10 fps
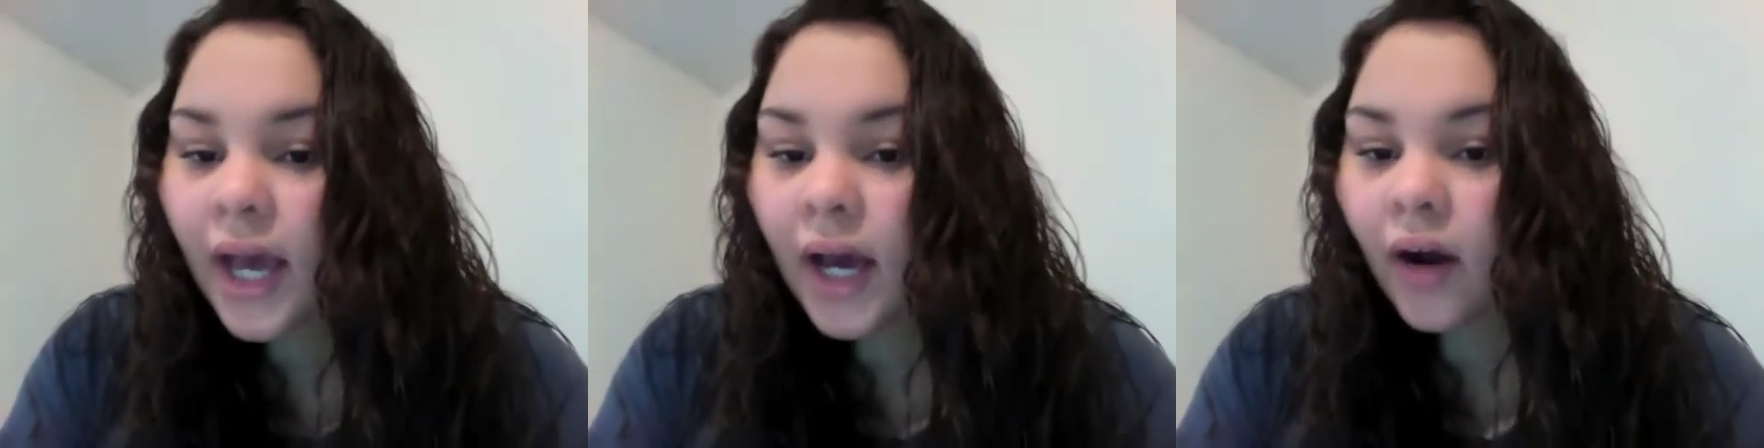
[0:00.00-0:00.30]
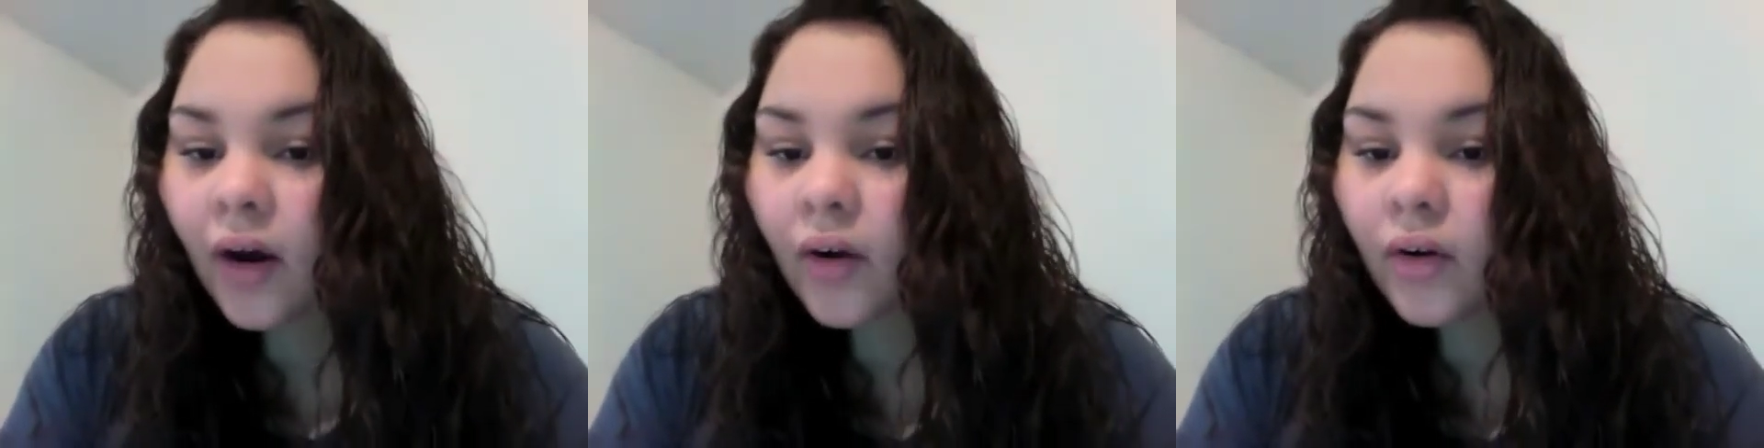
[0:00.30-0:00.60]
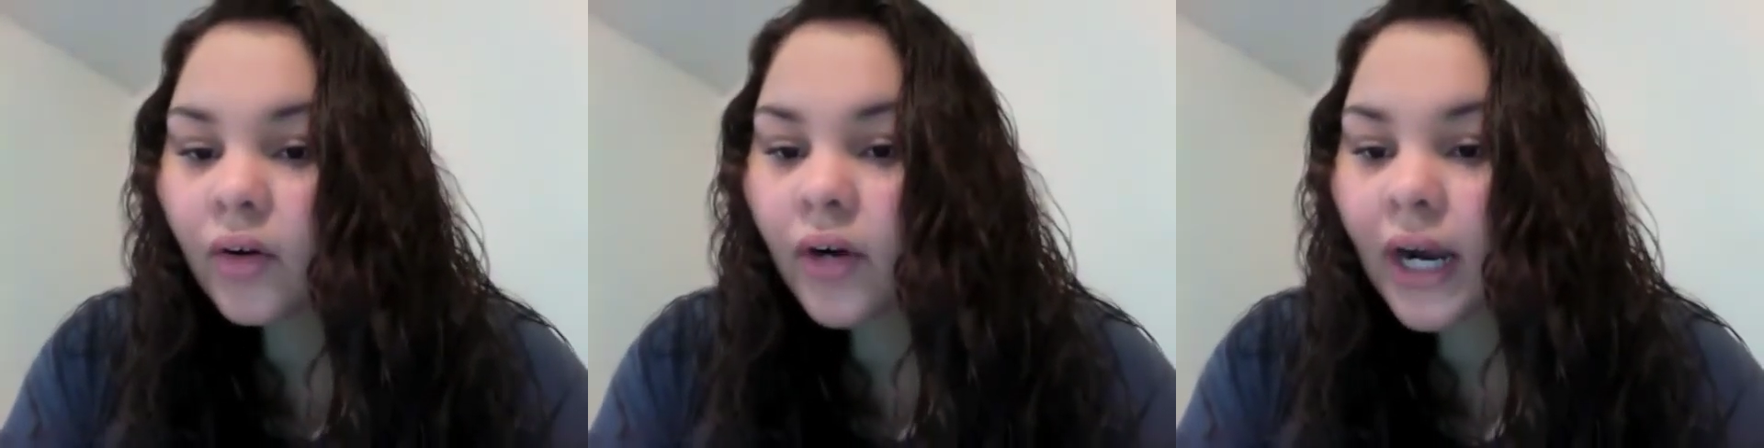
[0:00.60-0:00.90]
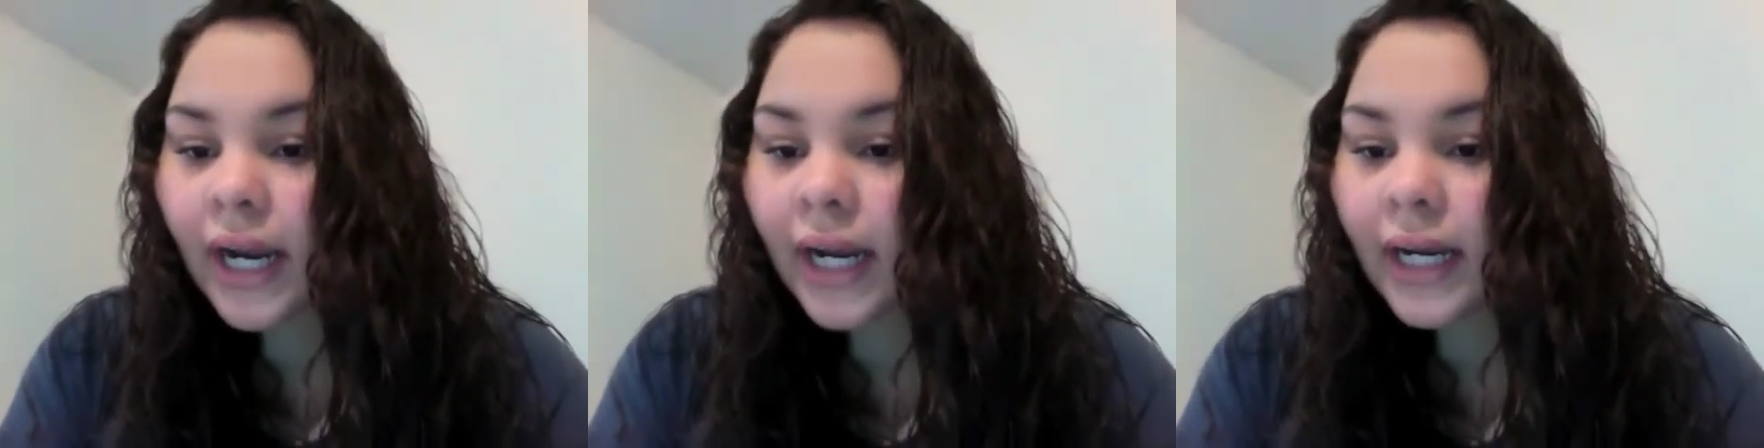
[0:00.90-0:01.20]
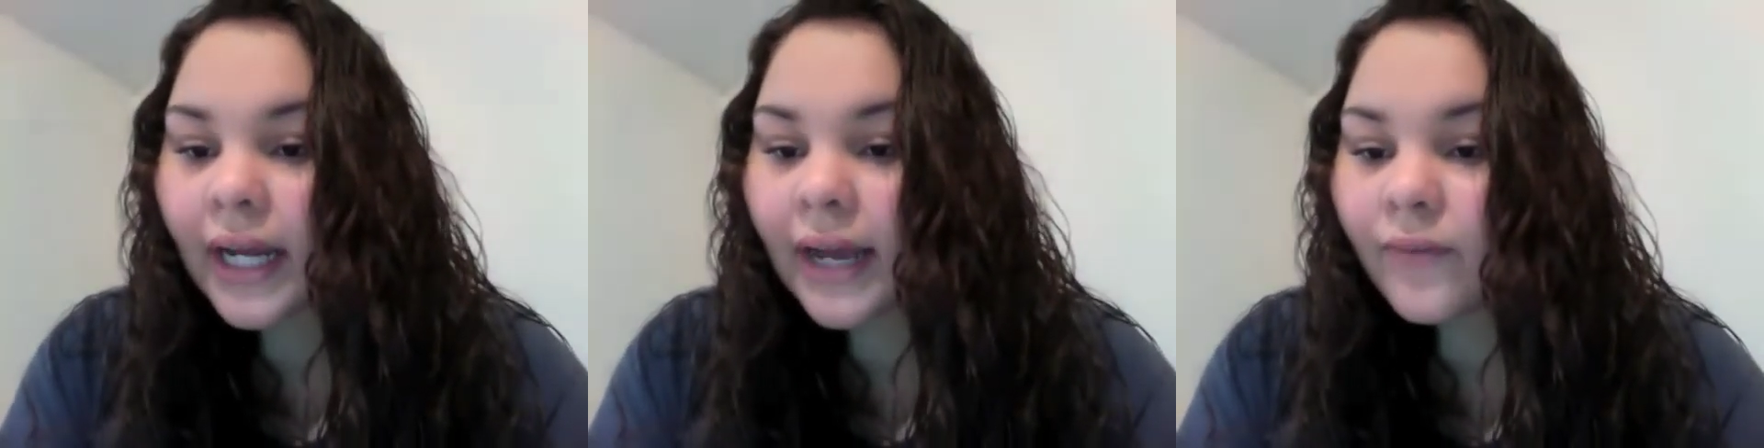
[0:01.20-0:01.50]
alright,
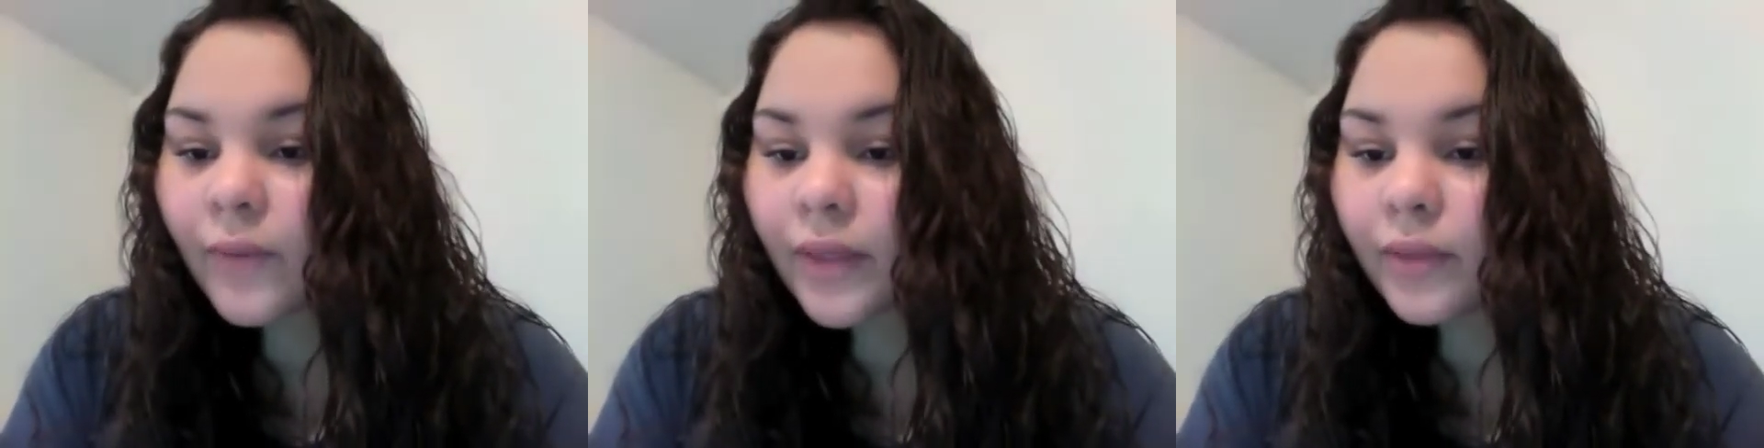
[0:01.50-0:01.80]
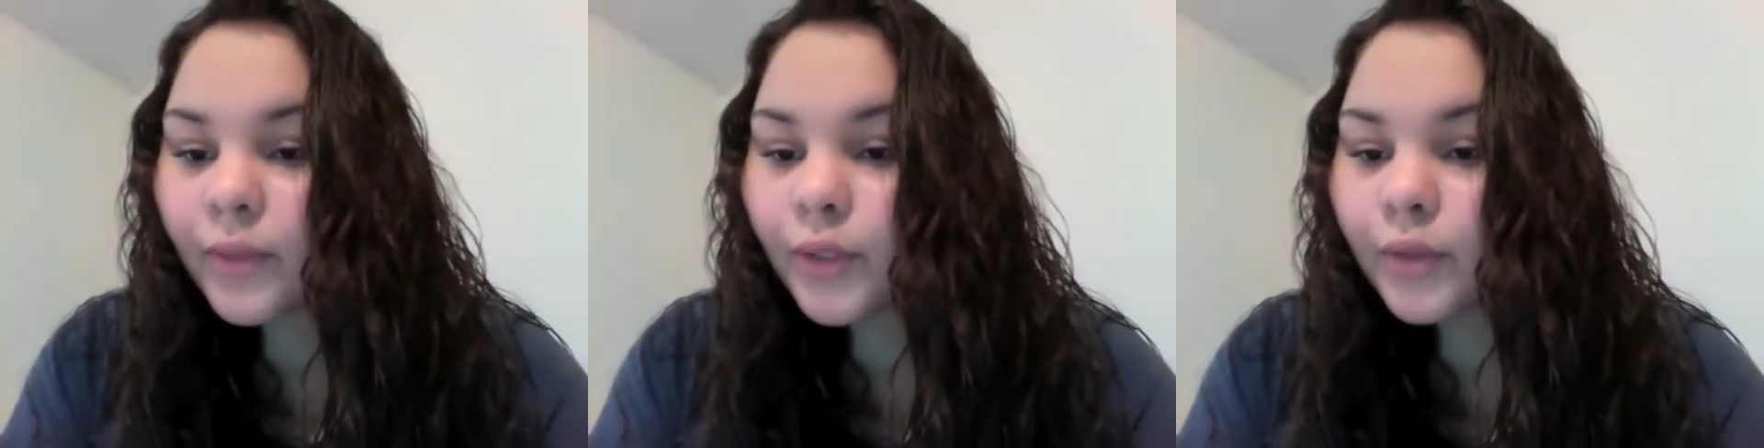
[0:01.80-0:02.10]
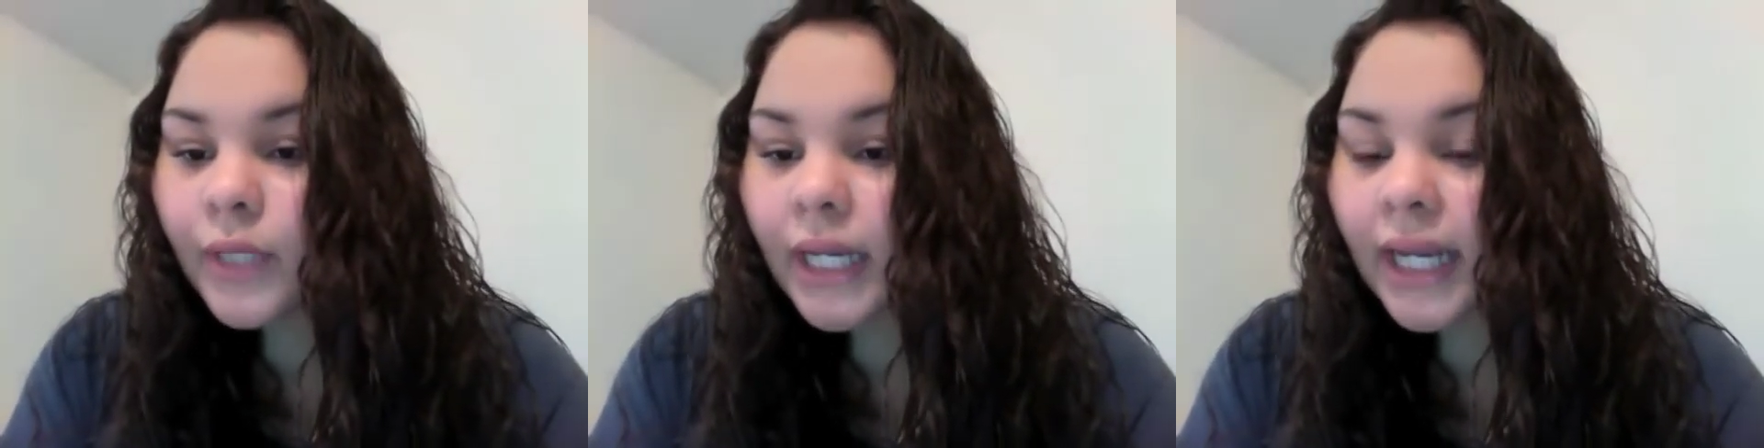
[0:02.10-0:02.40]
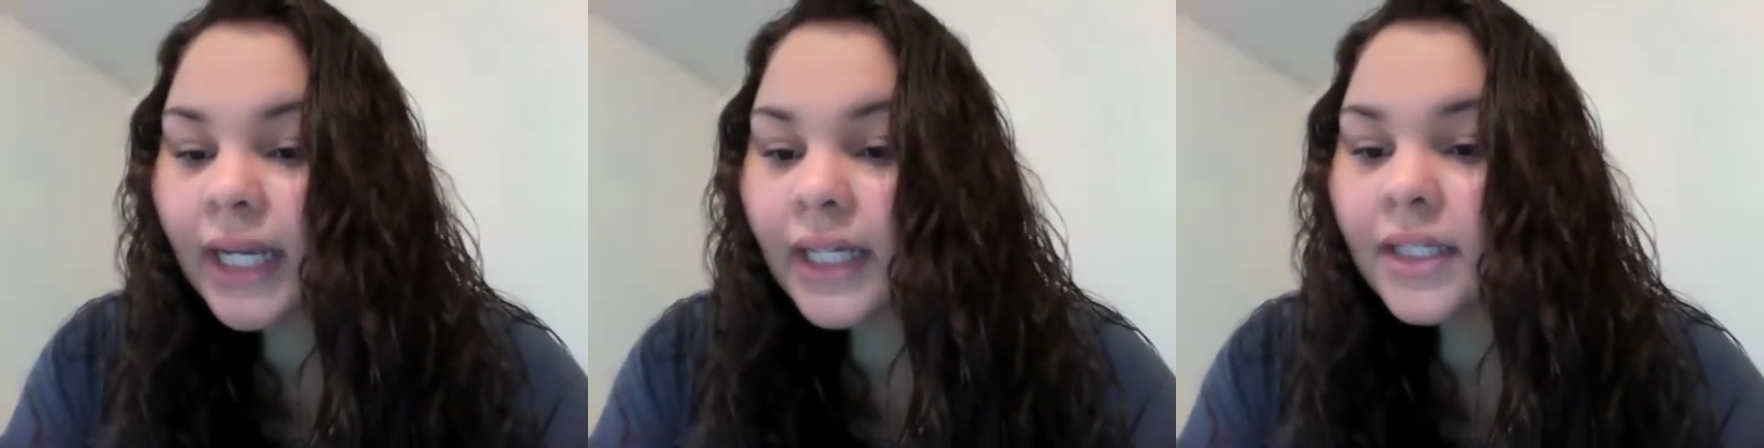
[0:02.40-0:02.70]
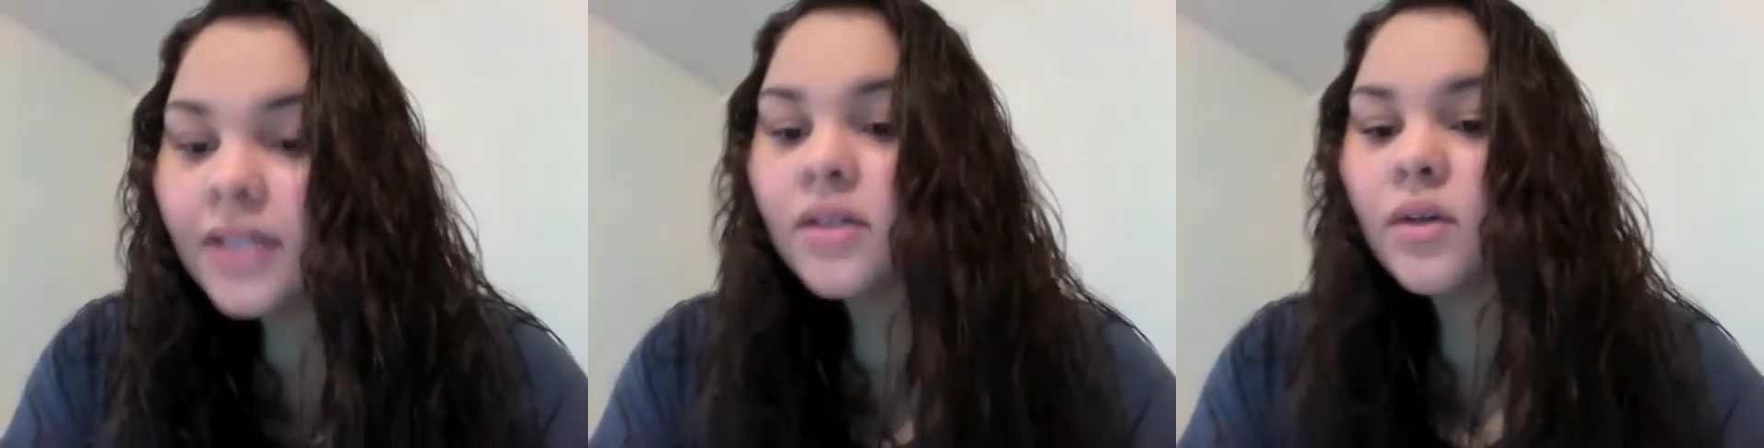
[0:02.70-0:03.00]
halfway through,
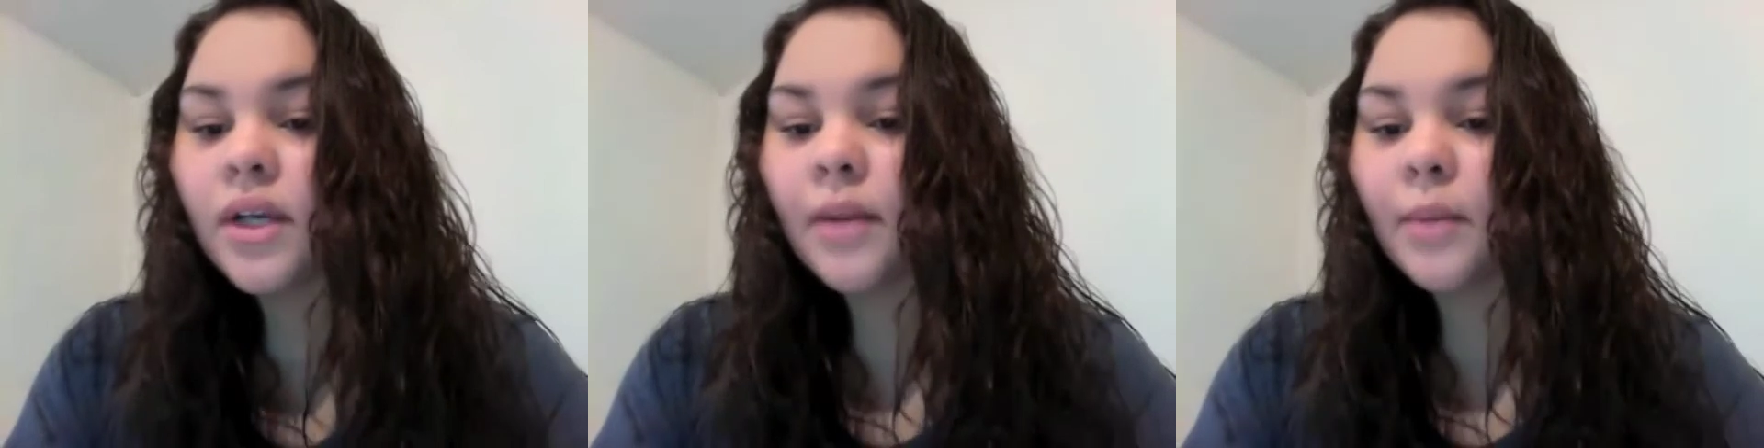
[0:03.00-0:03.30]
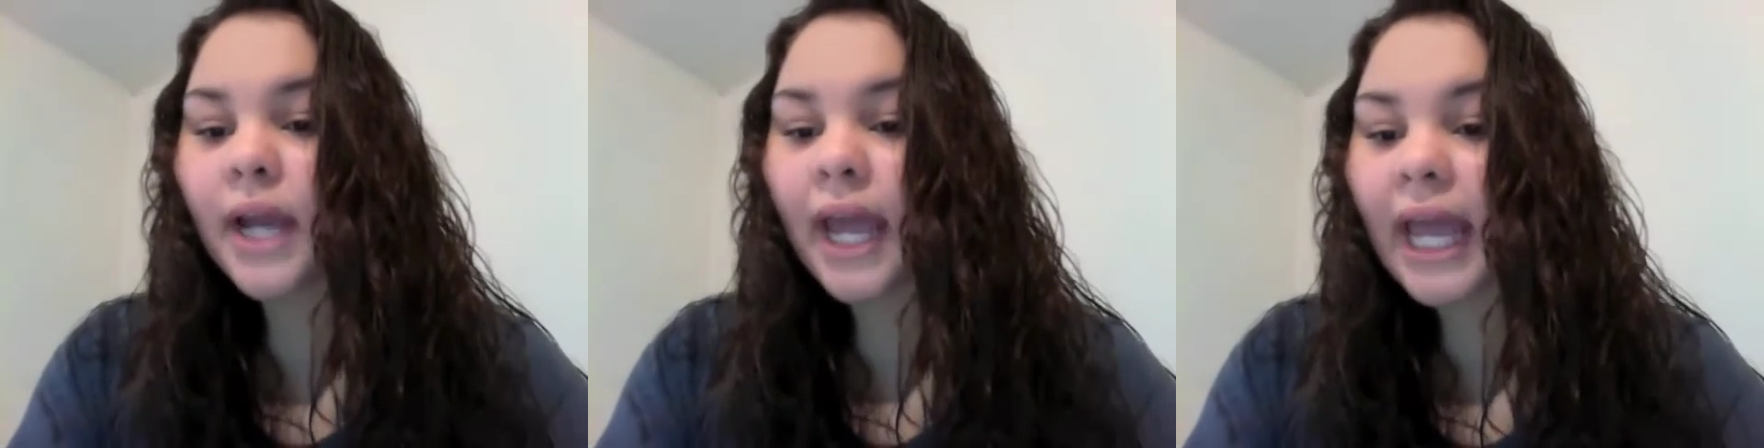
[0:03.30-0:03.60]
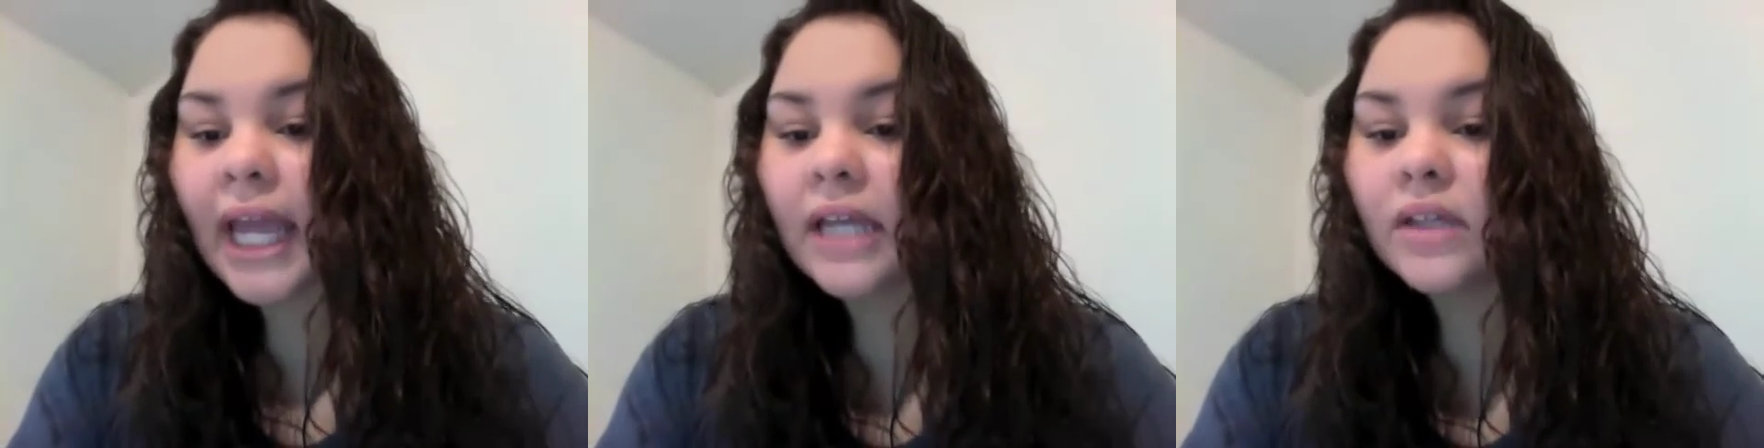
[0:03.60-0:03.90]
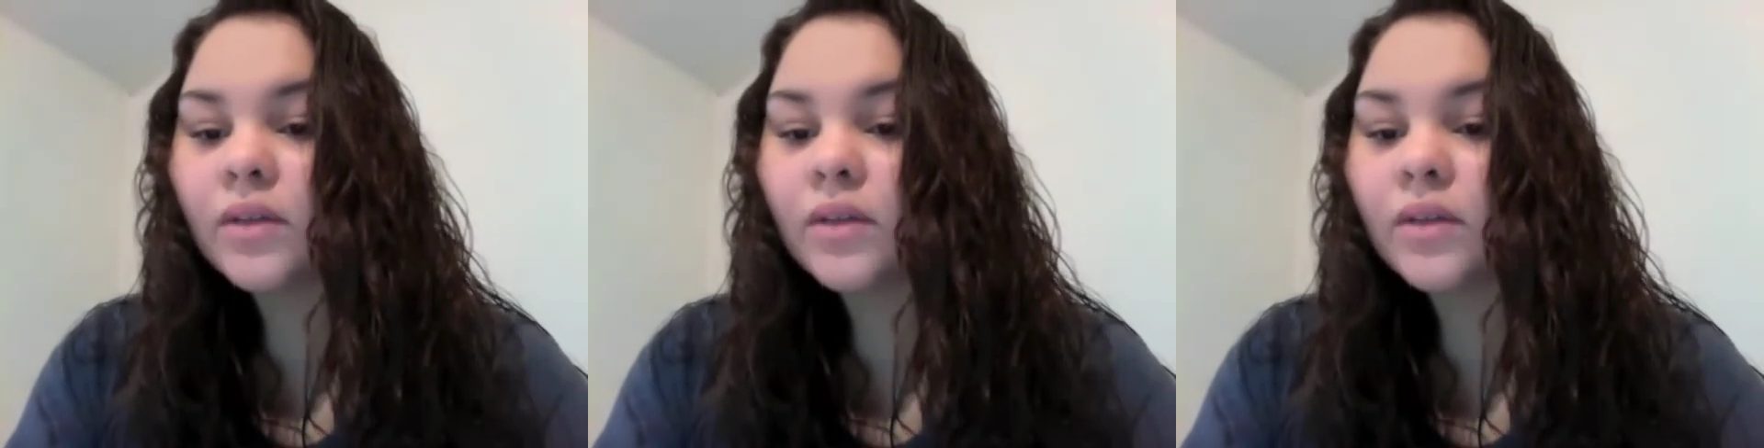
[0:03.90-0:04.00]
and number eight,